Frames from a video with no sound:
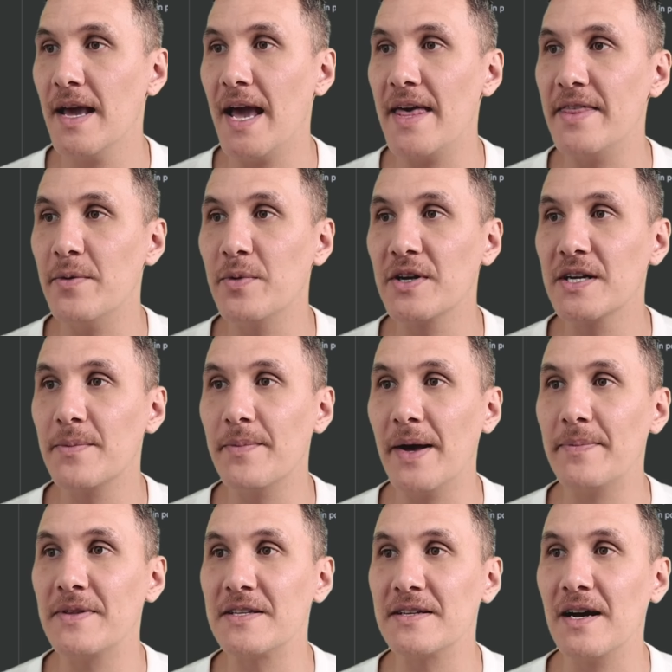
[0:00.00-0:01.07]
And then we're going to
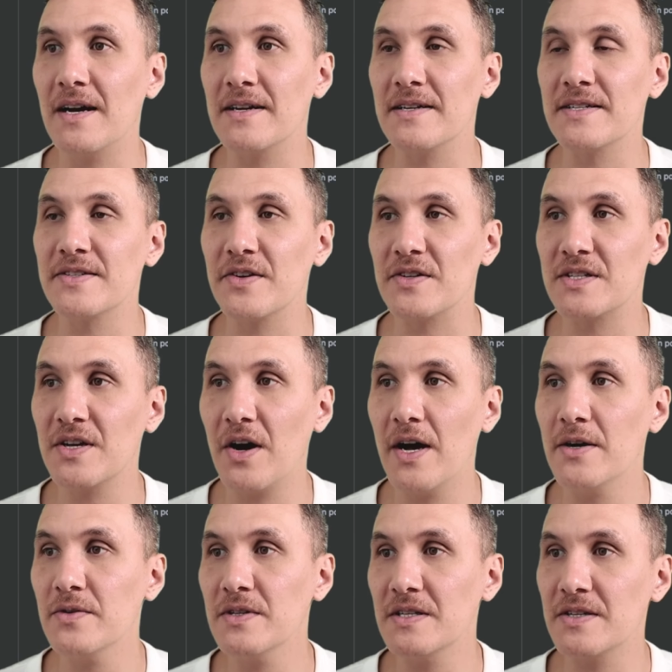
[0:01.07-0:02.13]
map the data. So
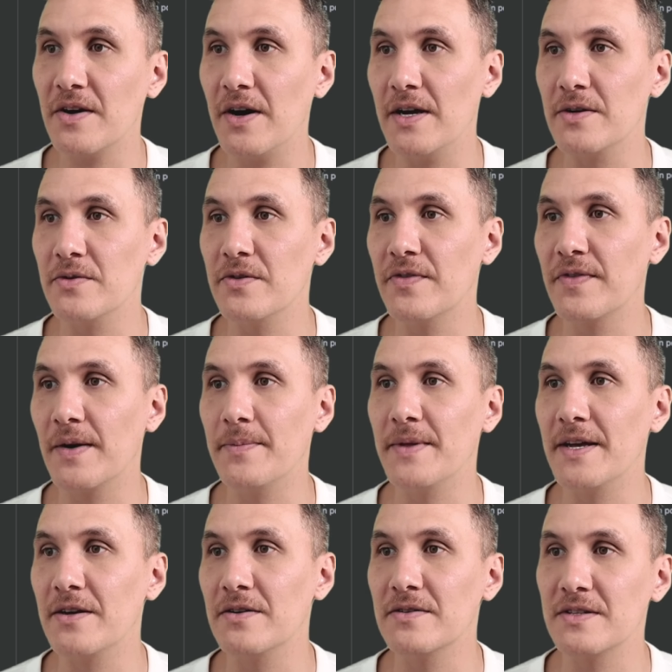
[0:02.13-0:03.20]
title to title,
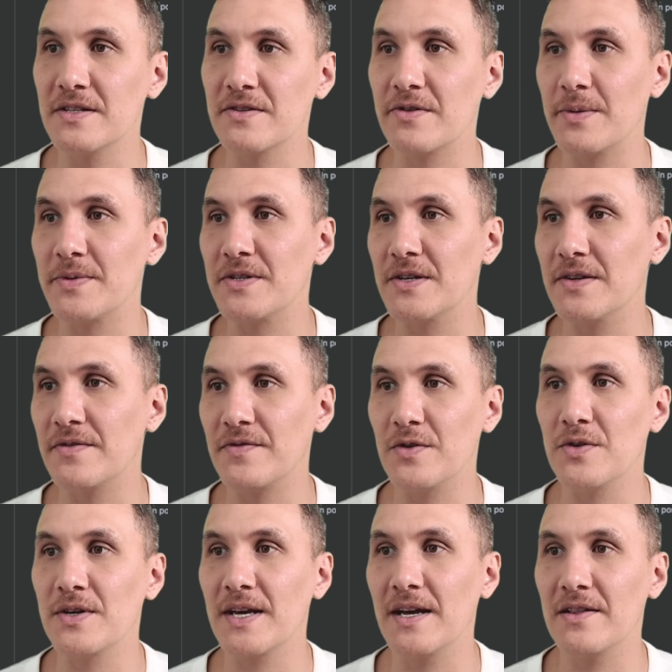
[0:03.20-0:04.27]
thumbnail, description,
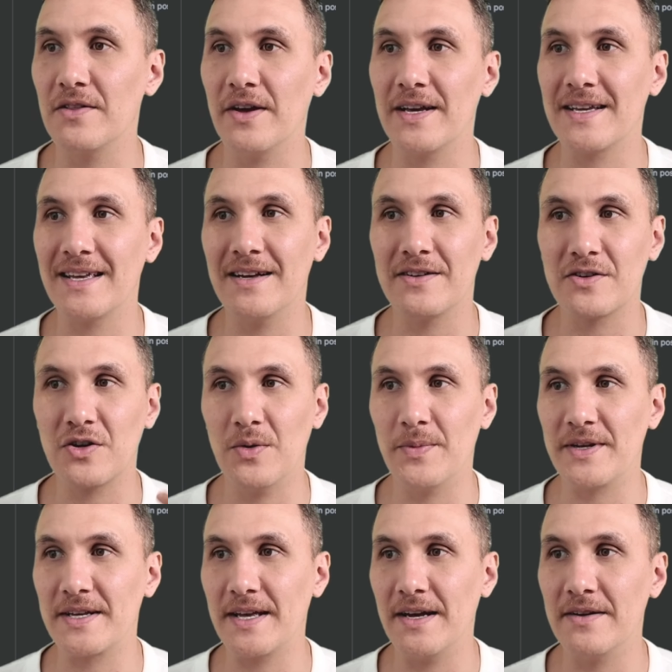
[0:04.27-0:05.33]
view count, like count,
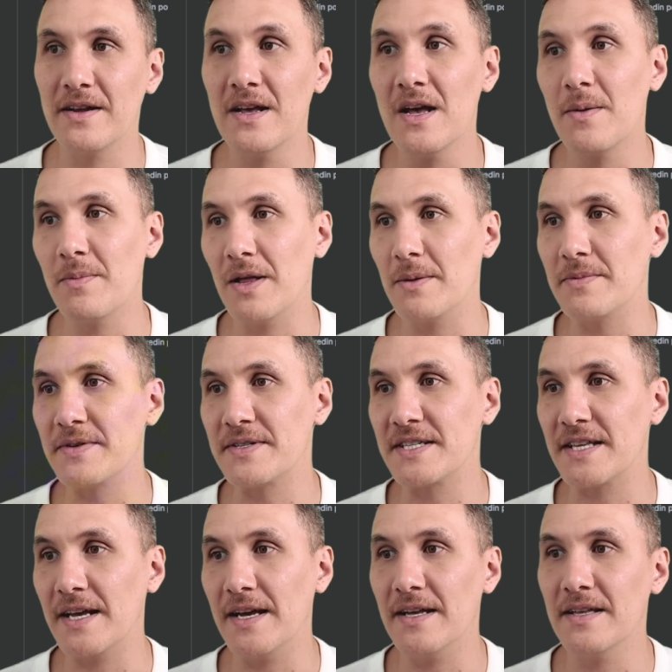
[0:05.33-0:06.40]
comment count, publish
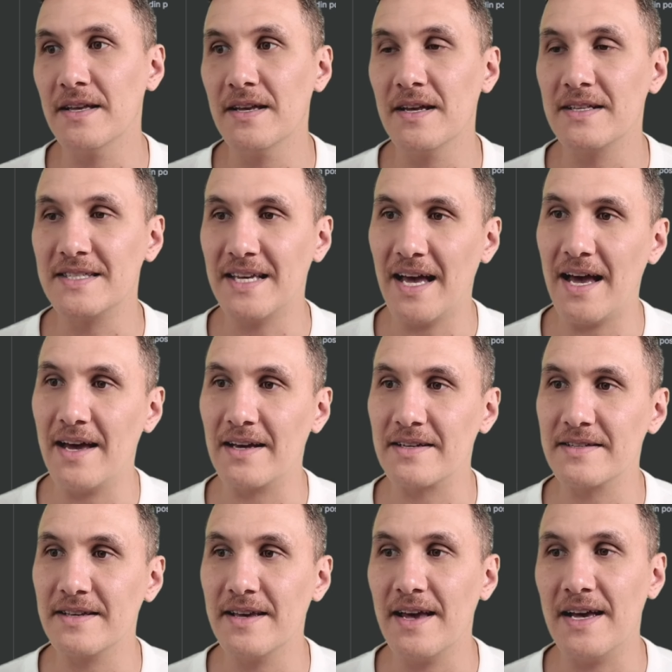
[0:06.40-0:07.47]
stat,
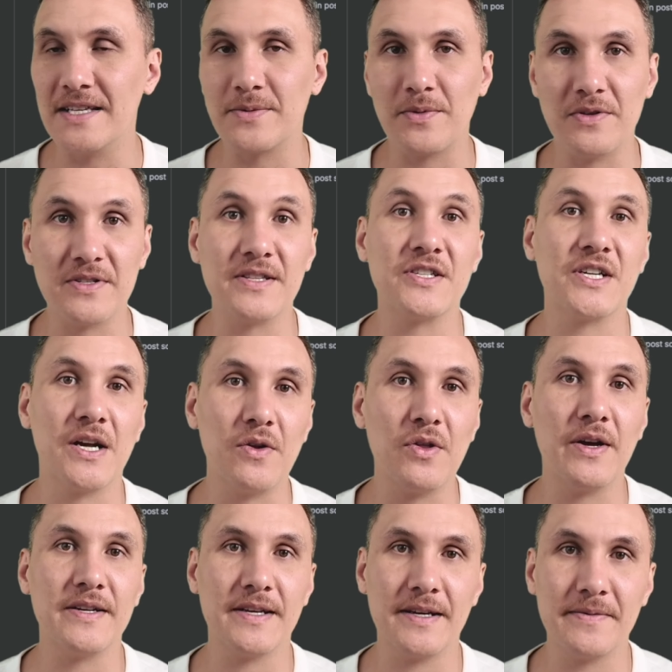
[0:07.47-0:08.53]
tags, as well as the channel
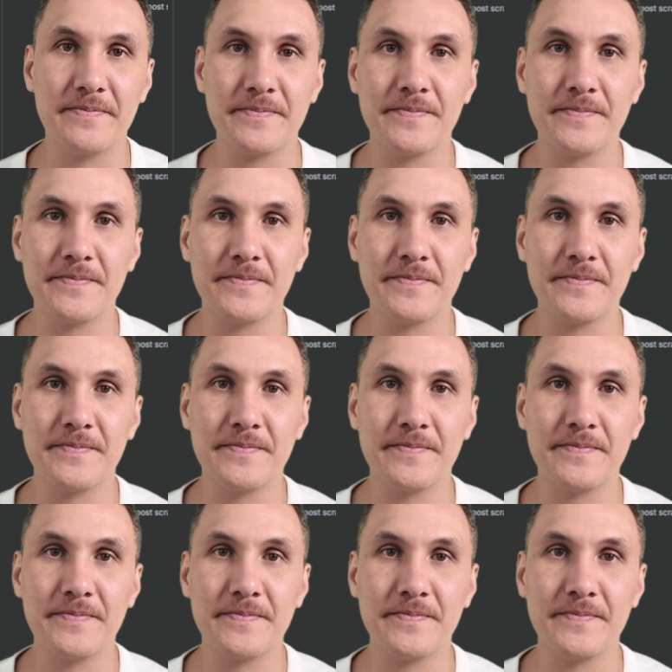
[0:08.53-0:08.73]
ID.